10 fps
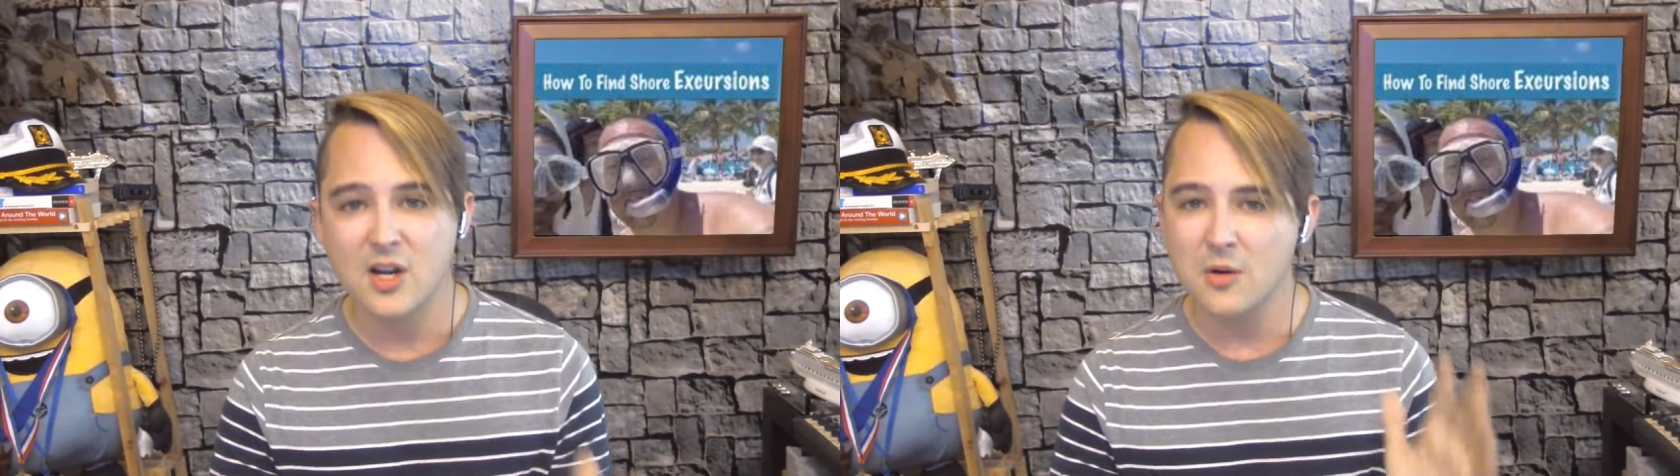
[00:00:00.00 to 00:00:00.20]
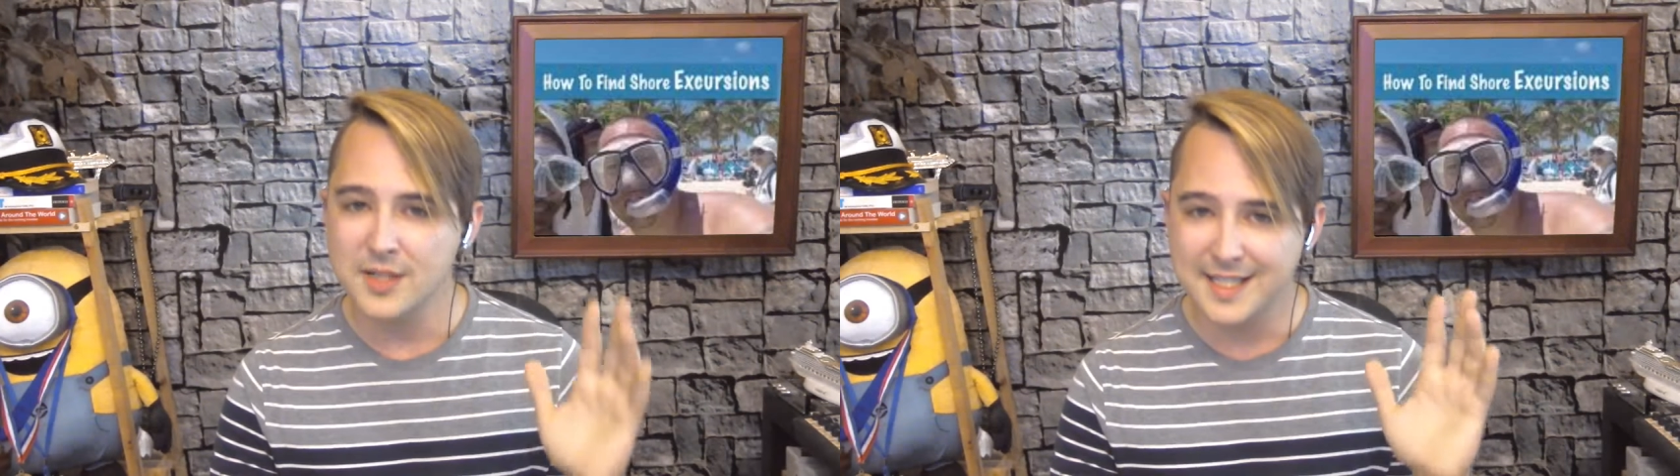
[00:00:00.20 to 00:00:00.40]

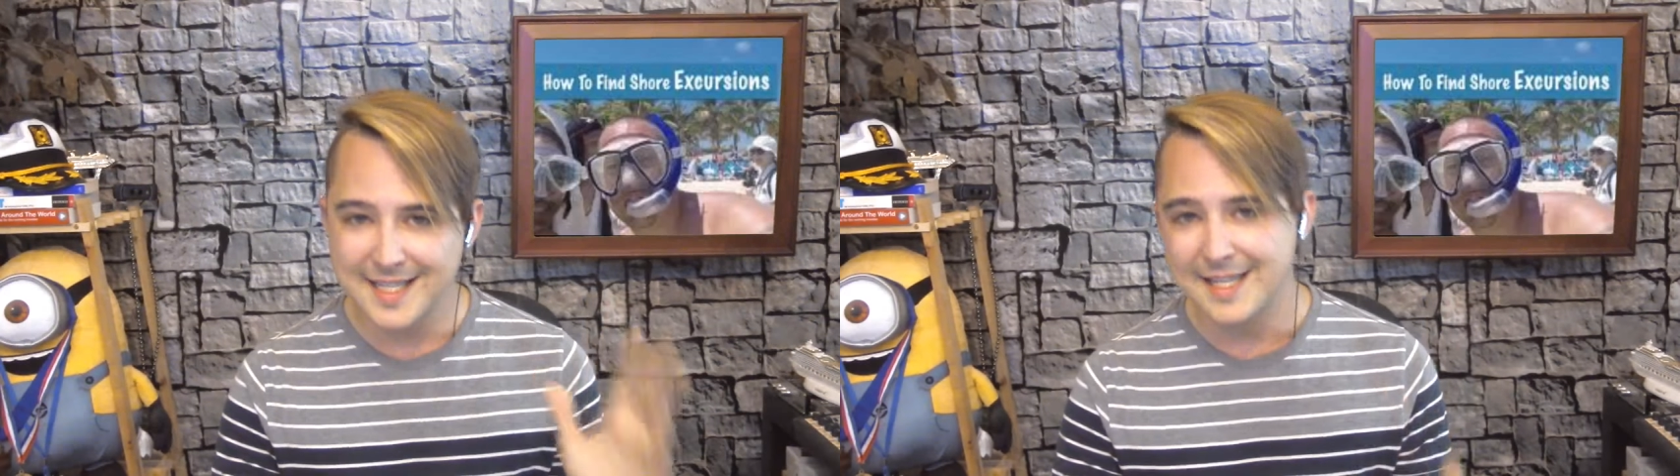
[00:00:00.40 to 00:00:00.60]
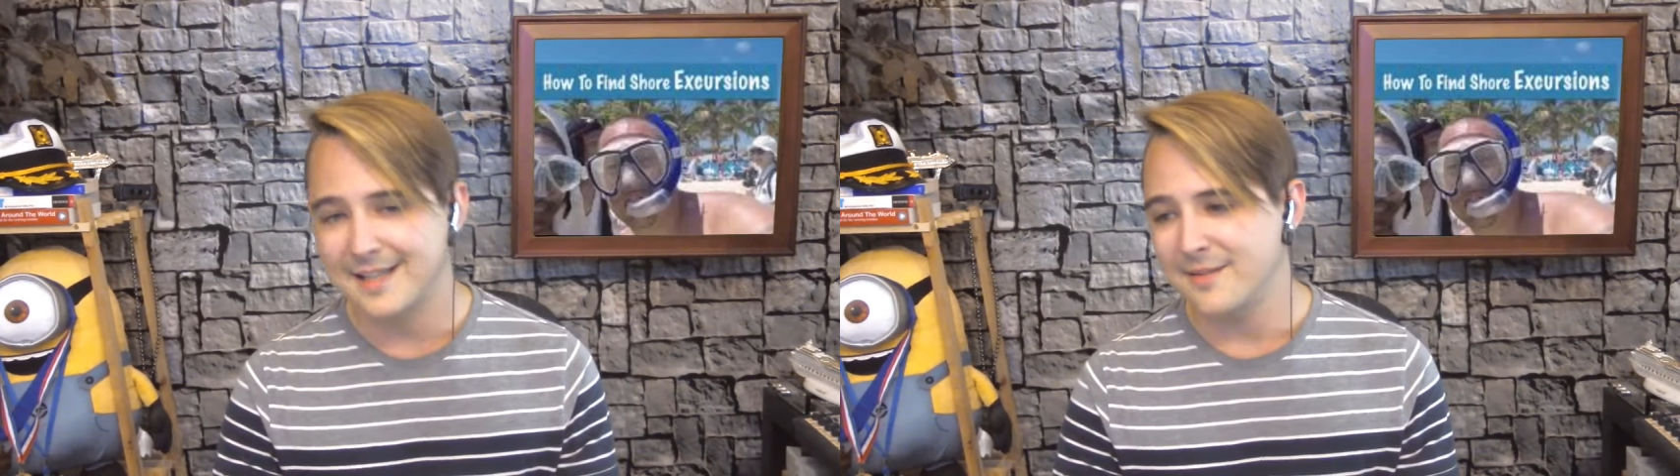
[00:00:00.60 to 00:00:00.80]
go
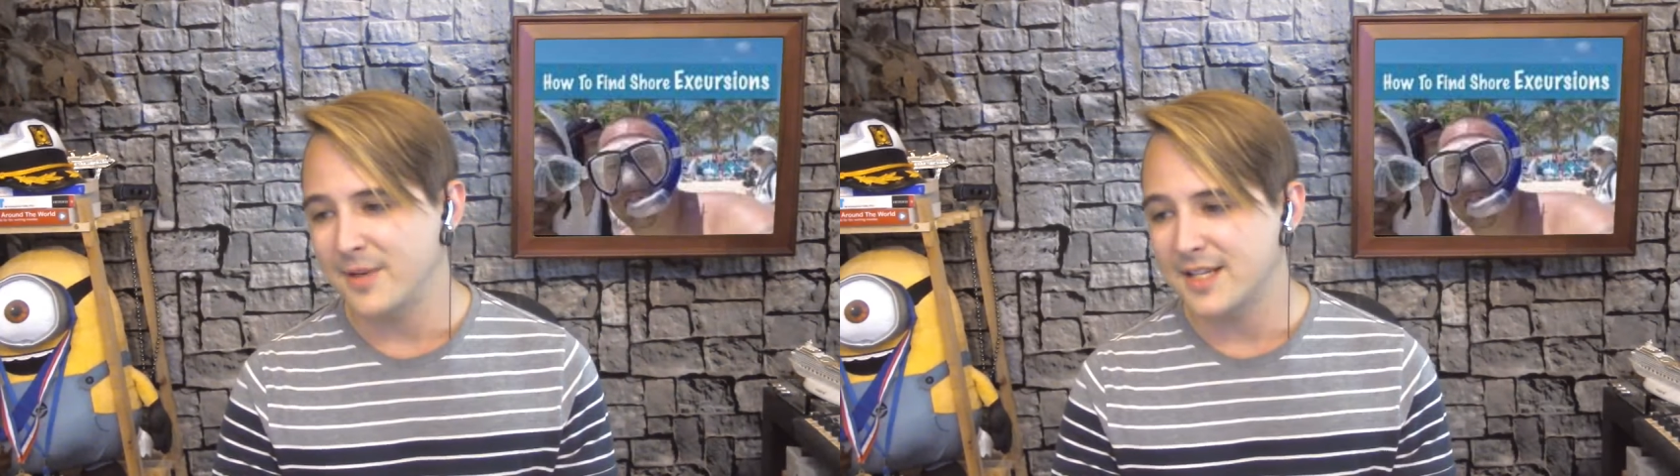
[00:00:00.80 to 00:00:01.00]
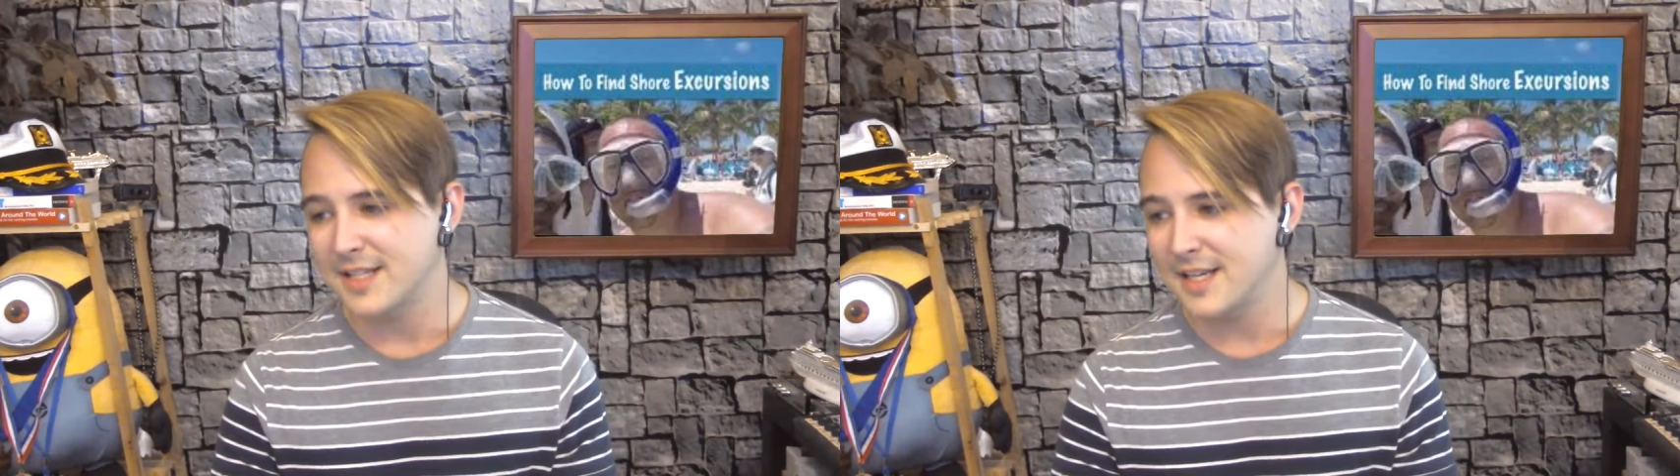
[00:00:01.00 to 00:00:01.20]
see it
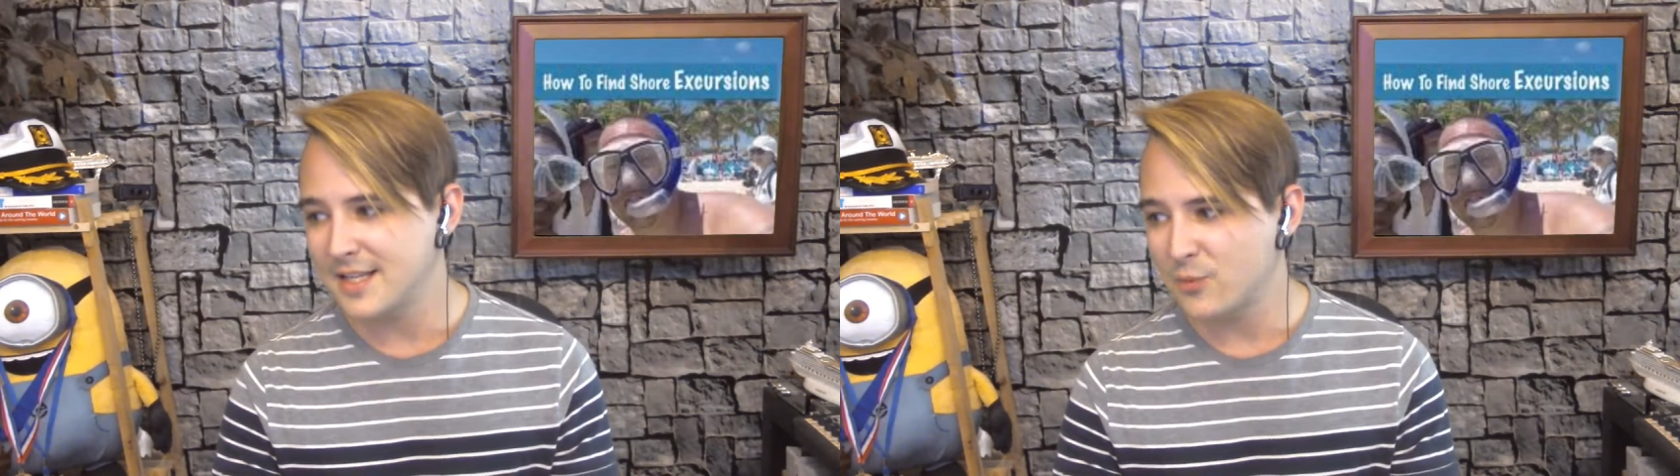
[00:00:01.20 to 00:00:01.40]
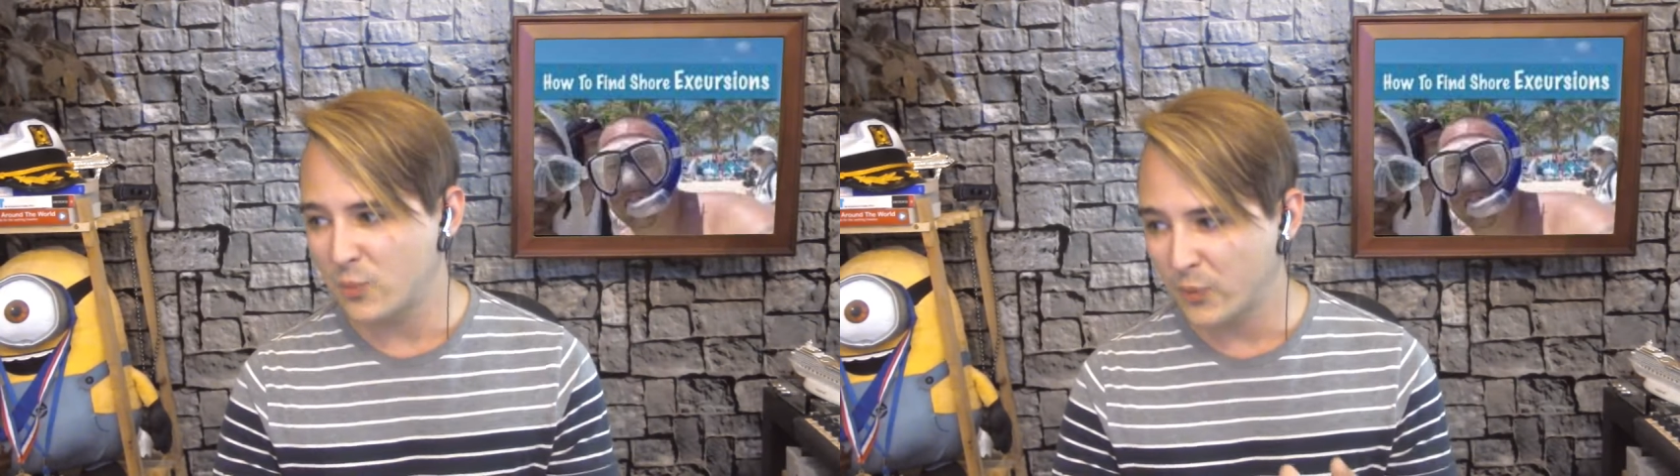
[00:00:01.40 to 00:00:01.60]
because it
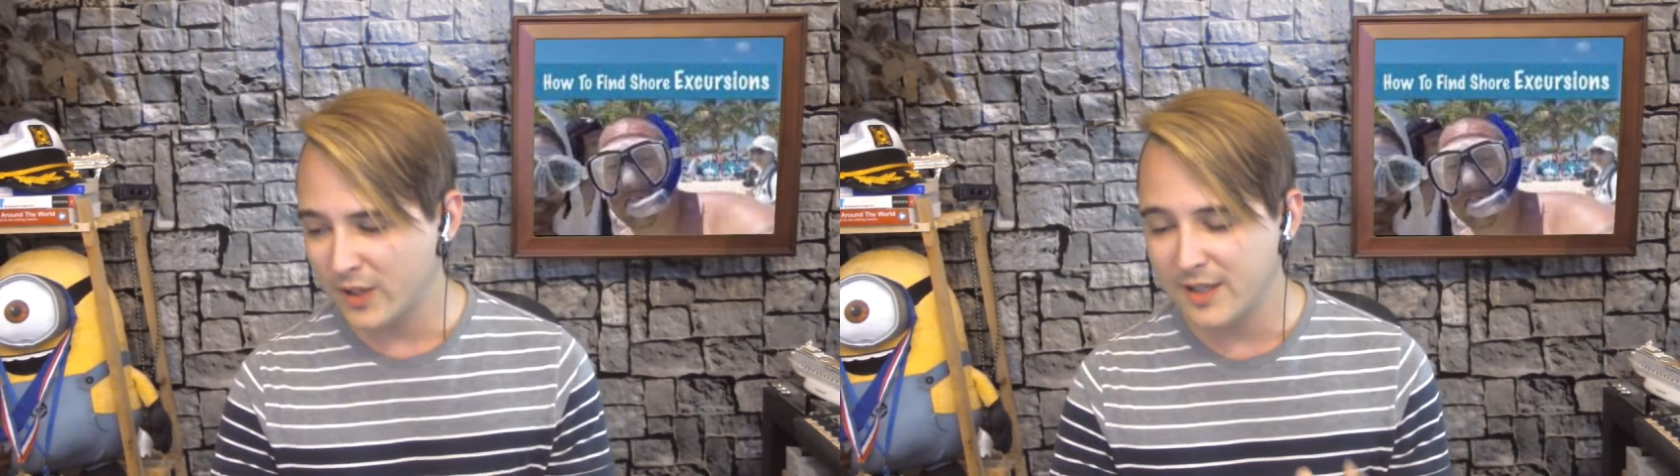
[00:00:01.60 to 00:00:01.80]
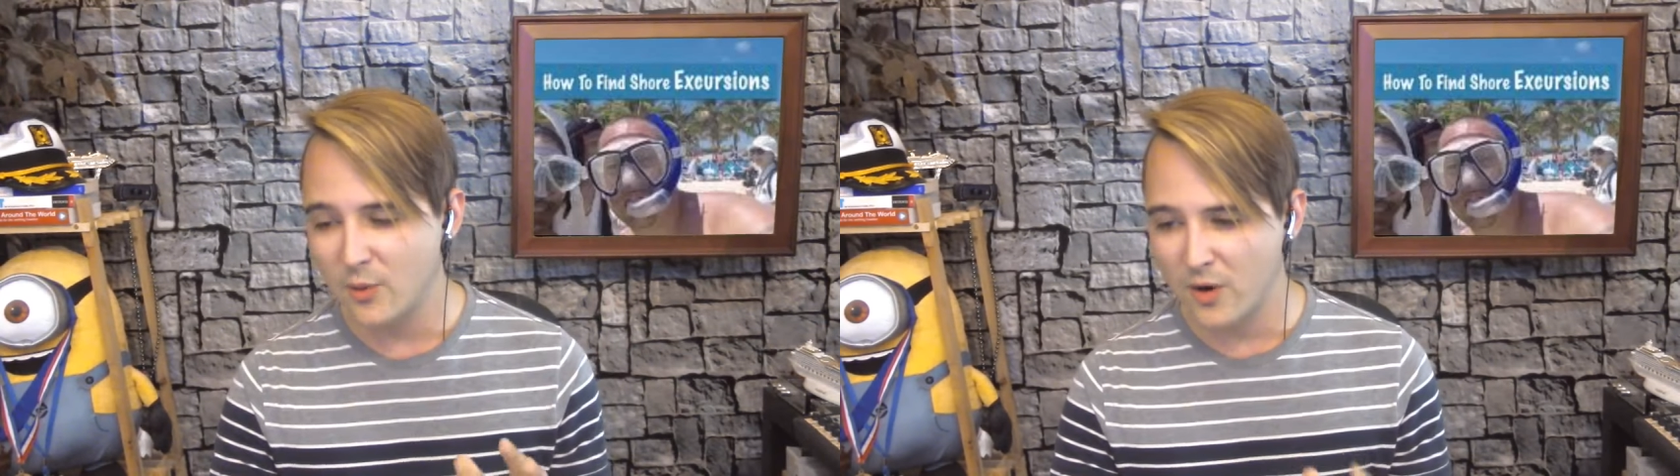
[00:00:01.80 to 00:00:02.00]
is
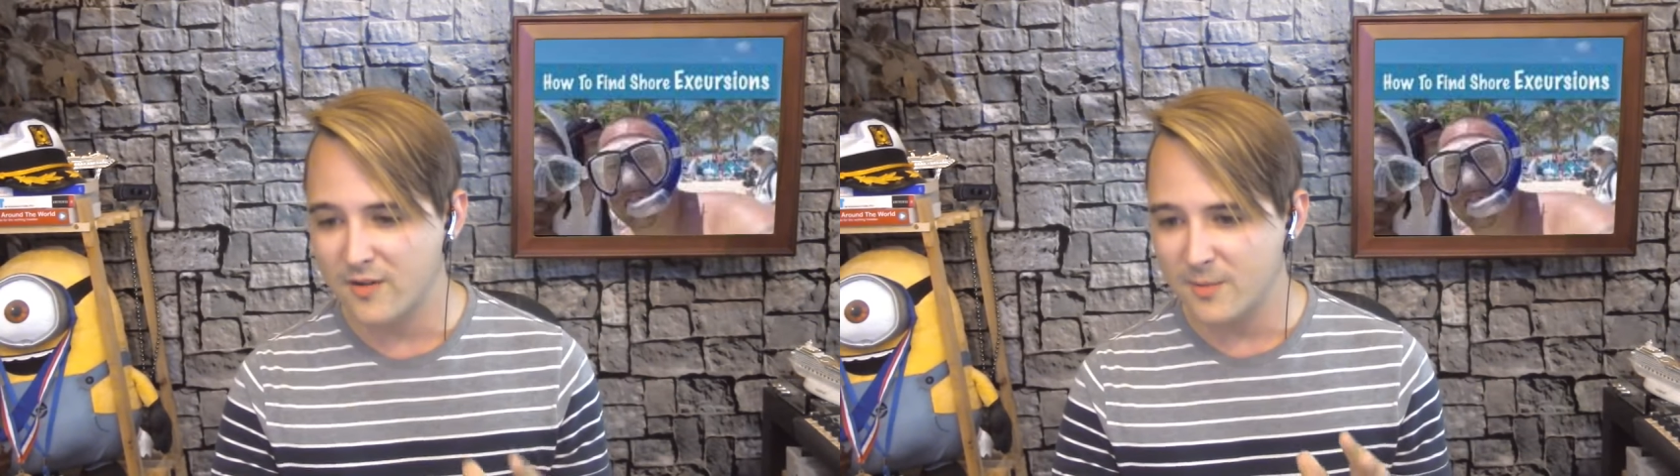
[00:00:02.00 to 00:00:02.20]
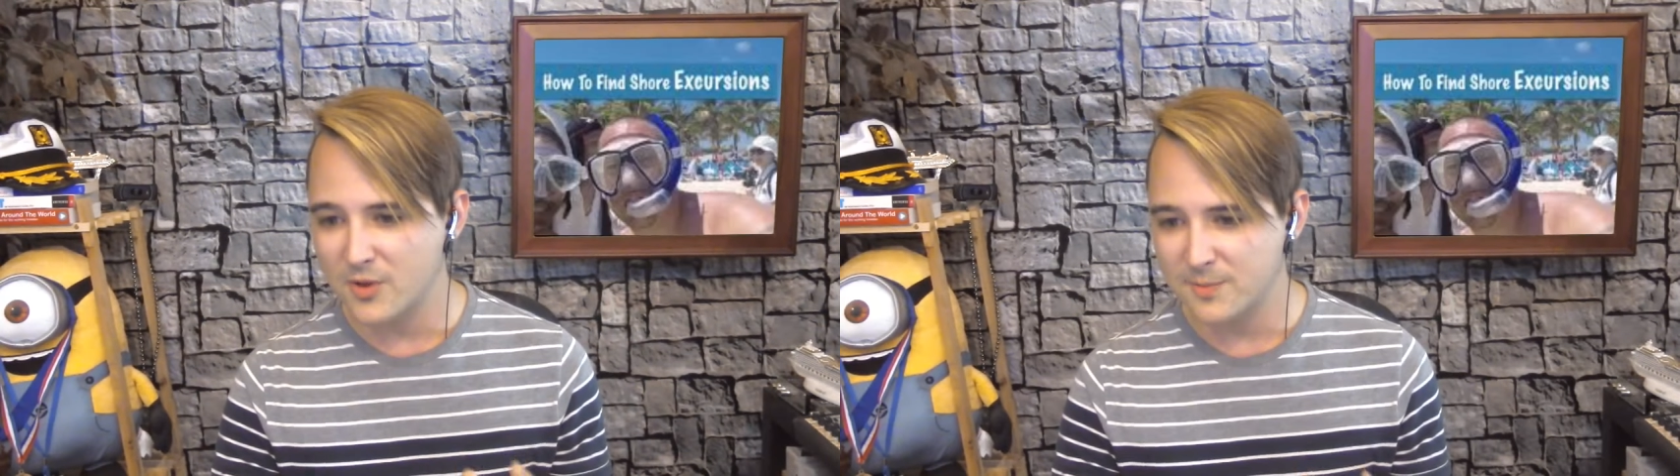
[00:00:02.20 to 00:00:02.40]
really one
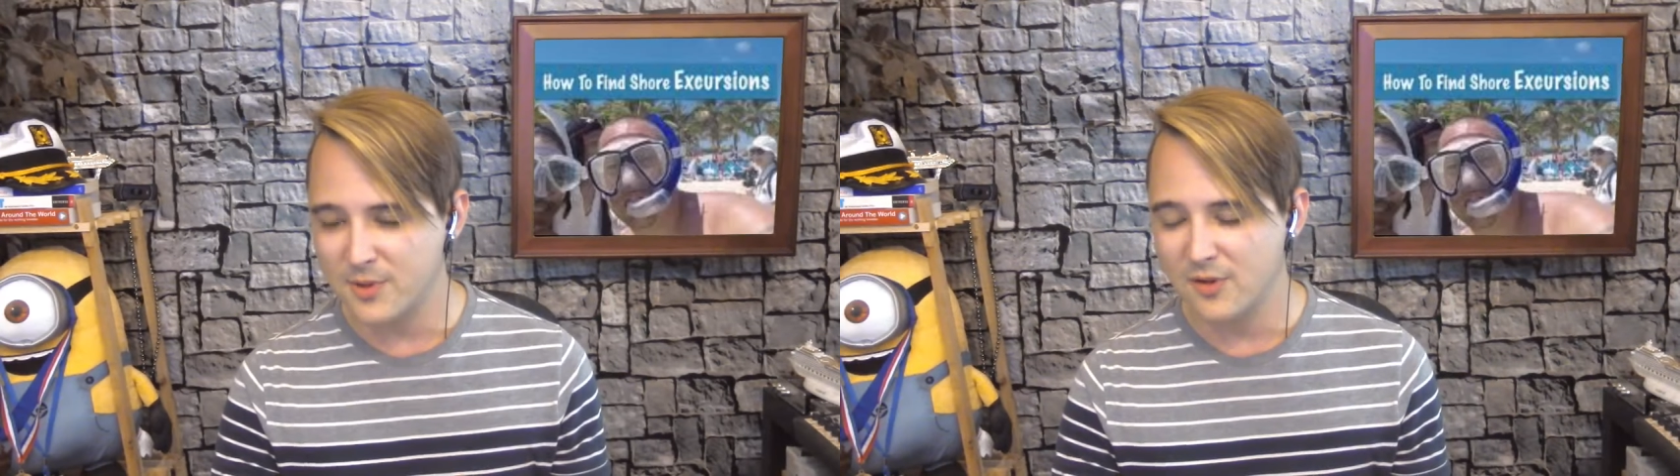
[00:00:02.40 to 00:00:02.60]
of the most